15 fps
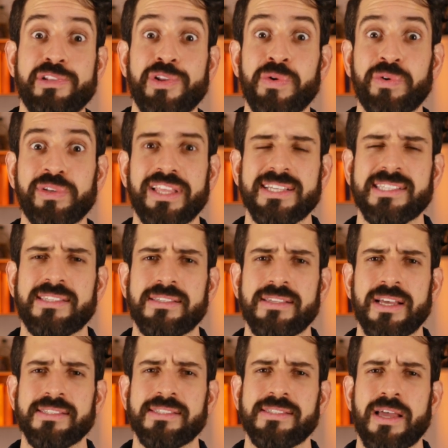looked as
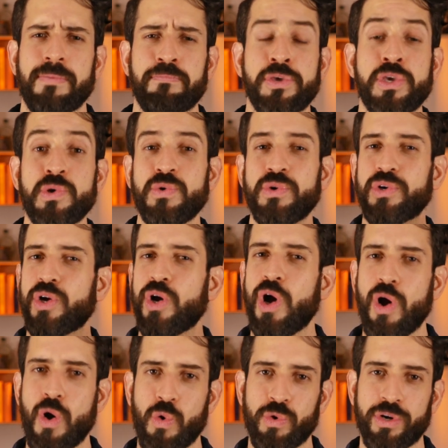a pure
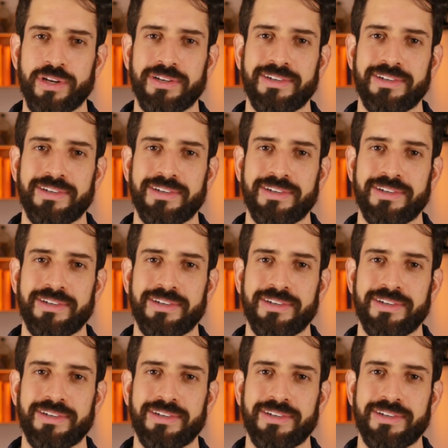code,